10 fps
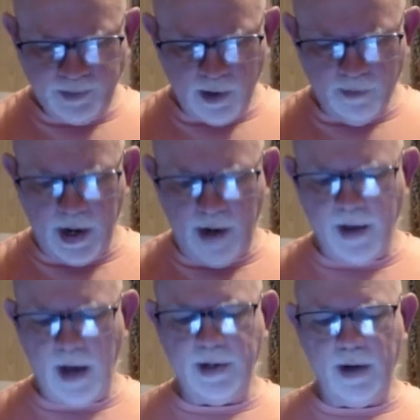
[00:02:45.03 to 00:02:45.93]
But I've
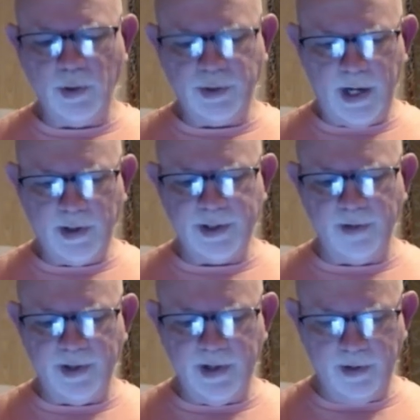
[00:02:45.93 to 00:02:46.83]
got to double check
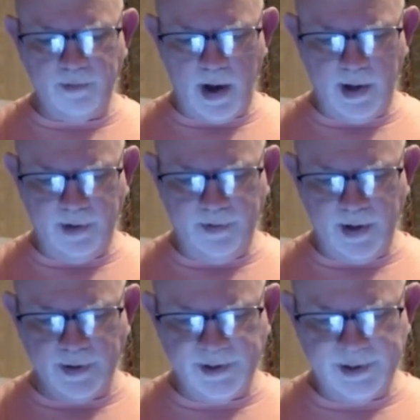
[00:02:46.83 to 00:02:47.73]
something in my
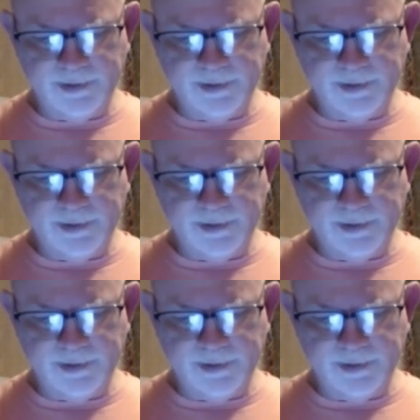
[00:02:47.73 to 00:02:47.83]
events.